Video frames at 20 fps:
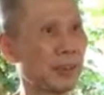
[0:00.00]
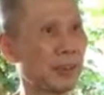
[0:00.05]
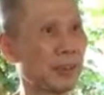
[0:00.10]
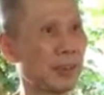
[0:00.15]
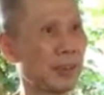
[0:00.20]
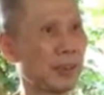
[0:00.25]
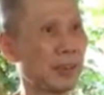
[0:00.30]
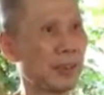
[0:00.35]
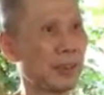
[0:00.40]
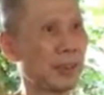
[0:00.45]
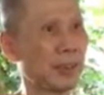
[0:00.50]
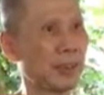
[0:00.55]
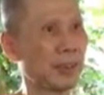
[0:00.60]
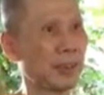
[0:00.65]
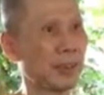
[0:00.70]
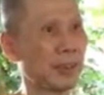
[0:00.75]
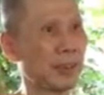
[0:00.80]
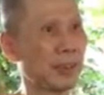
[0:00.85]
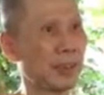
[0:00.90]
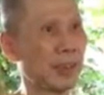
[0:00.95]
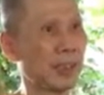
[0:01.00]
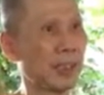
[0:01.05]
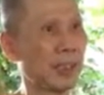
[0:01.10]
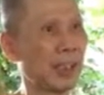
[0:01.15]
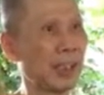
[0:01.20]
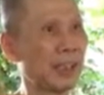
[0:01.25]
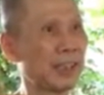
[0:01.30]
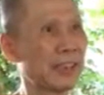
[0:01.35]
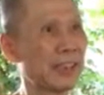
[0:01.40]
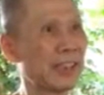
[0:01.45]
And then there are the
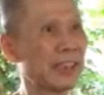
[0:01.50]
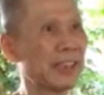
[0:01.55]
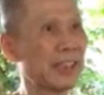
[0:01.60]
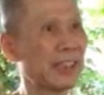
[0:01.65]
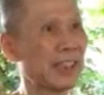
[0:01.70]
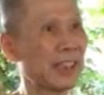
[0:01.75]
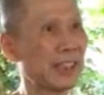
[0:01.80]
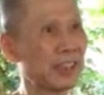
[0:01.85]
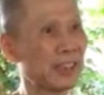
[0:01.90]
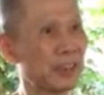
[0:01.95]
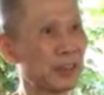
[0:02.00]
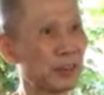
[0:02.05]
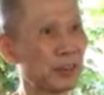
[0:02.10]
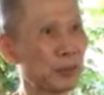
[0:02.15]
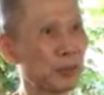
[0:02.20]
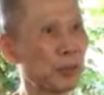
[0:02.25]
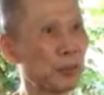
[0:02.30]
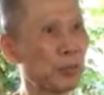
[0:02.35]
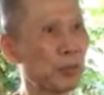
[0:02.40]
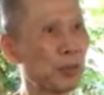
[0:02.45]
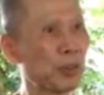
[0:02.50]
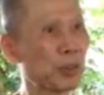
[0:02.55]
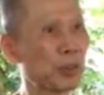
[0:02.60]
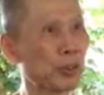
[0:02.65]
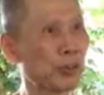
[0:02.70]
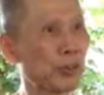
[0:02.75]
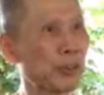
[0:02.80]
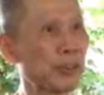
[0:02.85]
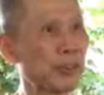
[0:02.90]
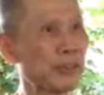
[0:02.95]
2 more cravings that we have
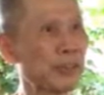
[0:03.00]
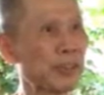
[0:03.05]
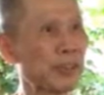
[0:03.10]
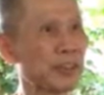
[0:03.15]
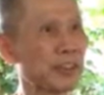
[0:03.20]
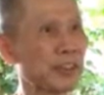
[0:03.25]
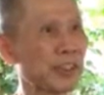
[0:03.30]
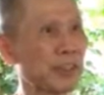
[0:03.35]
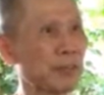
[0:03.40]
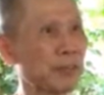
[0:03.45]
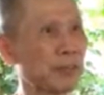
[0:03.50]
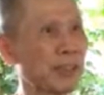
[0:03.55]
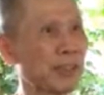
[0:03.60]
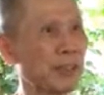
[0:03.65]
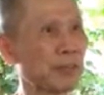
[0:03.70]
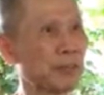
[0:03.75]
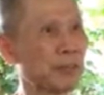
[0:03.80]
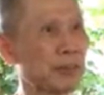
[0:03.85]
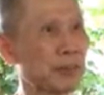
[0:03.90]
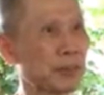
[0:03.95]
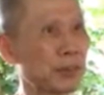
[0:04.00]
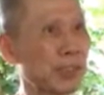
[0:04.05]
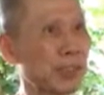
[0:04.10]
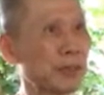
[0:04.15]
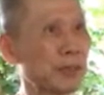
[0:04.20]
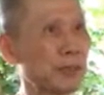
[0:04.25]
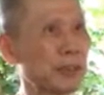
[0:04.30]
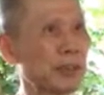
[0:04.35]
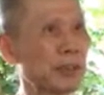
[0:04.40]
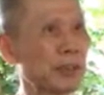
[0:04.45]
to get rid of
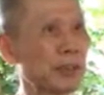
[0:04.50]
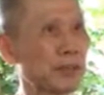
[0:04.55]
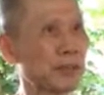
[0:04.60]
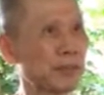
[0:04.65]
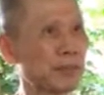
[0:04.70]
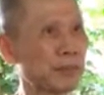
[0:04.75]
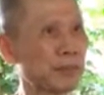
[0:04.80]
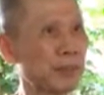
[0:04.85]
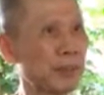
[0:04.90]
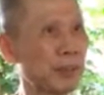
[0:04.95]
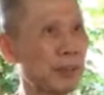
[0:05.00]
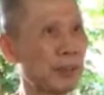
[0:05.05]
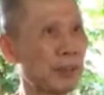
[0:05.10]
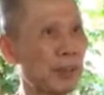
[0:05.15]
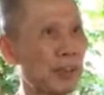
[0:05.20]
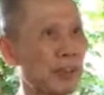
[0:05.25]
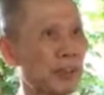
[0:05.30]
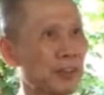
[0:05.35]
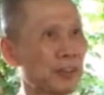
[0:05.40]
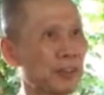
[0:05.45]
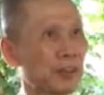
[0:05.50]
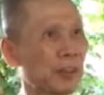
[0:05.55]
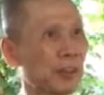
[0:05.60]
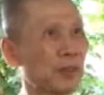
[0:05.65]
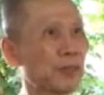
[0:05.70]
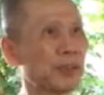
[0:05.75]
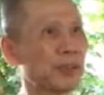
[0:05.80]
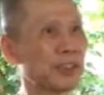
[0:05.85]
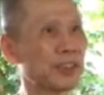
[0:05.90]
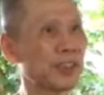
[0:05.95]
also, or resist.
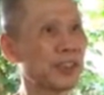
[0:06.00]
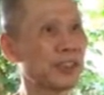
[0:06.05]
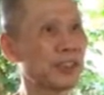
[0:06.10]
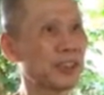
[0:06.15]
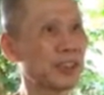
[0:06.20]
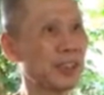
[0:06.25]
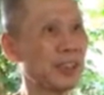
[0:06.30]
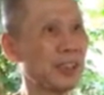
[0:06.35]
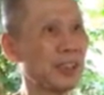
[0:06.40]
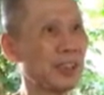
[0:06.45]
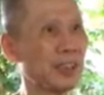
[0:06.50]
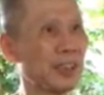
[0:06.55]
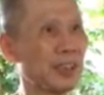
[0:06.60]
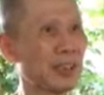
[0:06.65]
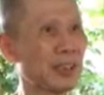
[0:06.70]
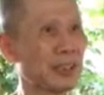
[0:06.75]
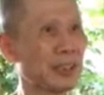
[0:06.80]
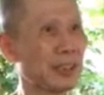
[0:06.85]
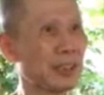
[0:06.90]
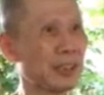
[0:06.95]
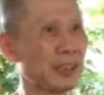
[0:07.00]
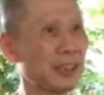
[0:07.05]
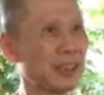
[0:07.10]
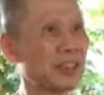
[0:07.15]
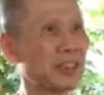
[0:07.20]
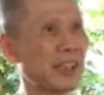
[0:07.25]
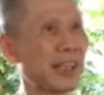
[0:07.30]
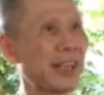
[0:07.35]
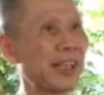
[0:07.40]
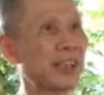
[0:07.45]
The desire to be
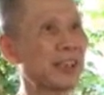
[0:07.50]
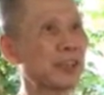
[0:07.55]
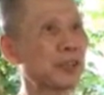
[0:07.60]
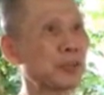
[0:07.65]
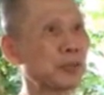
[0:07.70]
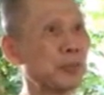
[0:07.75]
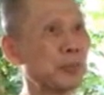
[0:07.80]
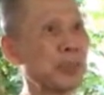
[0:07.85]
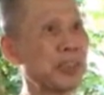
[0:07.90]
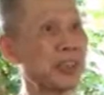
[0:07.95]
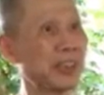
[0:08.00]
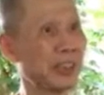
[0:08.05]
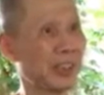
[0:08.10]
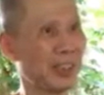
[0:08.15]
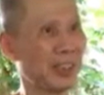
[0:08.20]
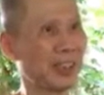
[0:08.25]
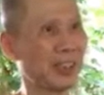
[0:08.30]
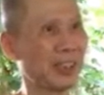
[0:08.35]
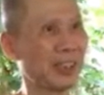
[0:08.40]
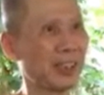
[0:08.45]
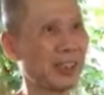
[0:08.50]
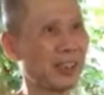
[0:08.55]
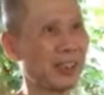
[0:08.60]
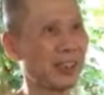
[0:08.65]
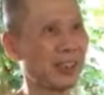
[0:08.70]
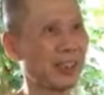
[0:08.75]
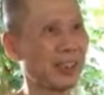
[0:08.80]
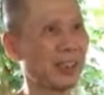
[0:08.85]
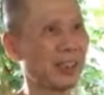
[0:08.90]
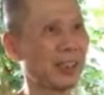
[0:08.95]
and
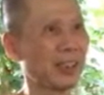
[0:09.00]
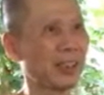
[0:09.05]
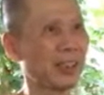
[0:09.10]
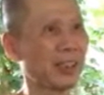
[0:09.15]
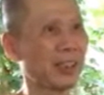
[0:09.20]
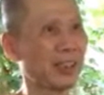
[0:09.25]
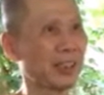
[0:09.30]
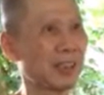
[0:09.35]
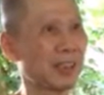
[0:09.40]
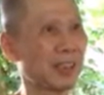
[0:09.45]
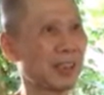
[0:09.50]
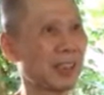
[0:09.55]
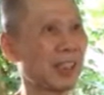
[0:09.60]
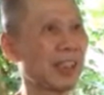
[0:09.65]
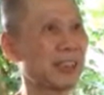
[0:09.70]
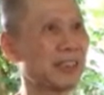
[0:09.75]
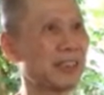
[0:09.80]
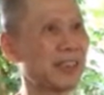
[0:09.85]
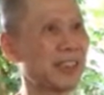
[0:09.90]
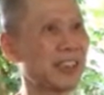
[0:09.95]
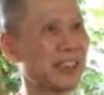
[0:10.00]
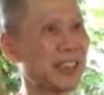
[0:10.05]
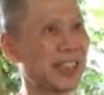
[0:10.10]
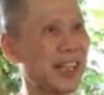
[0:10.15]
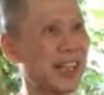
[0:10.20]
the desire not to be.